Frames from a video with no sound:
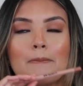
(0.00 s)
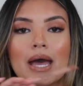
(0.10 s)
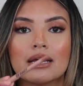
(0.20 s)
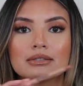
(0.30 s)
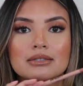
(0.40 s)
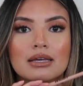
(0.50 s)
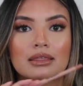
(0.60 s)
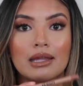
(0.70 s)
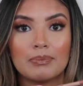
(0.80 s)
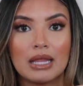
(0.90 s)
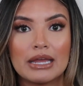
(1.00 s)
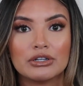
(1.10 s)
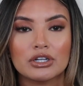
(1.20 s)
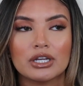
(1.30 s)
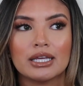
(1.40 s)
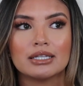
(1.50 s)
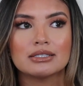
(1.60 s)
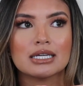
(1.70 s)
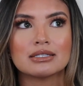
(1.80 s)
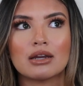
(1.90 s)
Best lip liner.
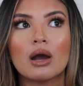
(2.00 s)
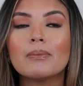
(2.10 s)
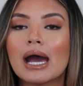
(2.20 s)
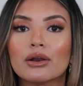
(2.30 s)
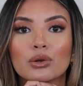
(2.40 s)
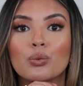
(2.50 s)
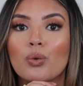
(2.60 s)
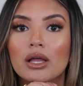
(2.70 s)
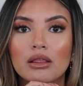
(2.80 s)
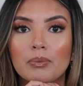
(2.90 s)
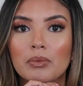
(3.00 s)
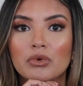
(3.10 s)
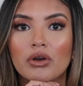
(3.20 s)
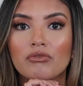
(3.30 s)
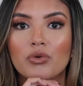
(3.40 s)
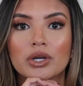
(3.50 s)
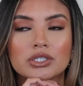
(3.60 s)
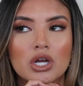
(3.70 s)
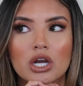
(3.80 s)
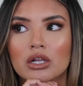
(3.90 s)
It does not matter what lip I'm going for,
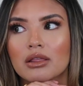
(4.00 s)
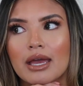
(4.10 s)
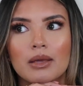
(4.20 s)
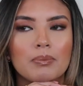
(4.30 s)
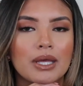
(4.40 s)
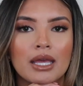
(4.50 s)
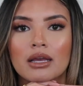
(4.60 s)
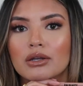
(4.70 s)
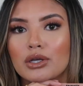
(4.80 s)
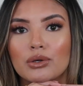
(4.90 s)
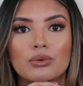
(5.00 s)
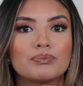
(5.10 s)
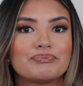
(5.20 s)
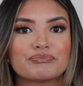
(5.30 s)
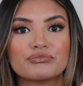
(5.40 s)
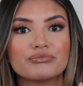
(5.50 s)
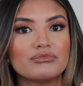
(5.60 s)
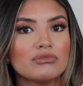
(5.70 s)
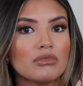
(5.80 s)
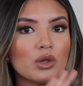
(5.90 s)
dark, light, pink, nude,
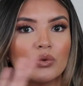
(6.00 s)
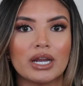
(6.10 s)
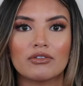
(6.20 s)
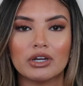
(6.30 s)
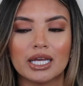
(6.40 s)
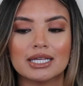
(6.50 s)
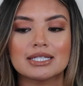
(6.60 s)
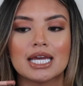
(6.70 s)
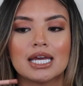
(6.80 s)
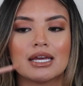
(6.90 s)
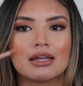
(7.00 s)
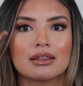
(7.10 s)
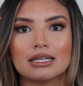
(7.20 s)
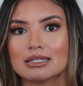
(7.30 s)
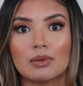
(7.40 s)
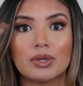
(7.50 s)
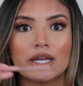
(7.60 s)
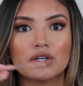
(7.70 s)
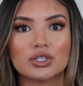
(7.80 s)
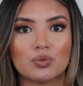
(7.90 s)
whatever it is, this lip
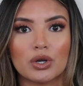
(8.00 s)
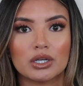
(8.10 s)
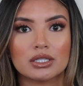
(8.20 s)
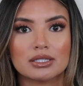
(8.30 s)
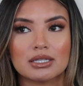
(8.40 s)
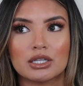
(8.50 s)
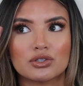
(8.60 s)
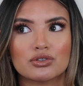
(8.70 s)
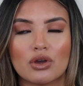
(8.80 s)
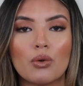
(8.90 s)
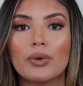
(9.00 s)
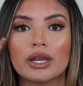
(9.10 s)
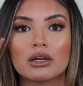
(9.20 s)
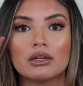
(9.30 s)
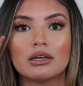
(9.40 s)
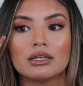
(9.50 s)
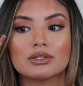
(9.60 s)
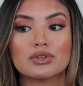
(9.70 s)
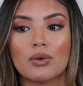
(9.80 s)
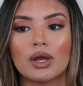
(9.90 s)
liner just works. It's so weird.
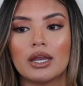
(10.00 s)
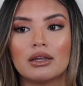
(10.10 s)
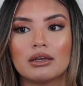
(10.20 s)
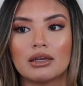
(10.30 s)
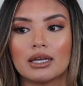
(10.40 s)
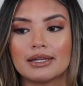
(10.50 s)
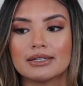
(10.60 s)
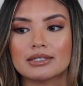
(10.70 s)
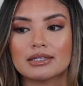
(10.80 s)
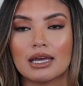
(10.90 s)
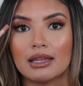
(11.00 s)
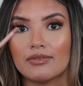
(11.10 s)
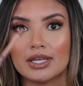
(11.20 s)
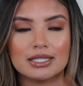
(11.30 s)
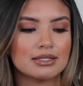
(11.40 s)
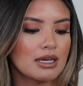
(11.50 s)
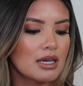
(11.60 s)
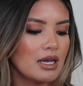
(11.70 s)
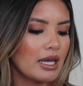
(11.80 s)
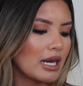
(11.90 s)
It's so good, and I love this.
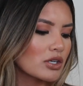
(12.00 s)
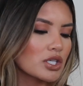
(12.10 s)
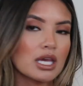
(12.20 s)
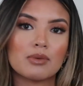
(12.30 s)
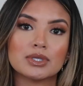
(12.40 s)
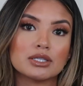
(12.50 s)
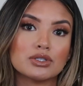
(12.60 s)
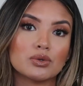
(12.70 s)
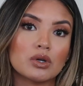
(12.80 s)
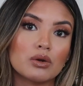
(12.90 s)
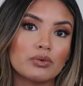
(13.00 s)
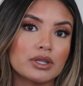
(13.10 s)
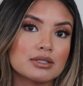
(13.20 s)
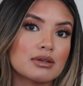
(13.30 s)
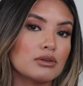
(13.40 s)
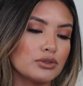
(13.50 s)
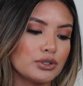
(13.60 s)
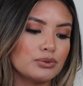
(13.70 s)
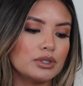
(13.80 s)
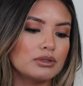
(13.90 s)
It actually came as a duo with the Subtle
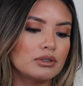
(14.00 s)
Nude.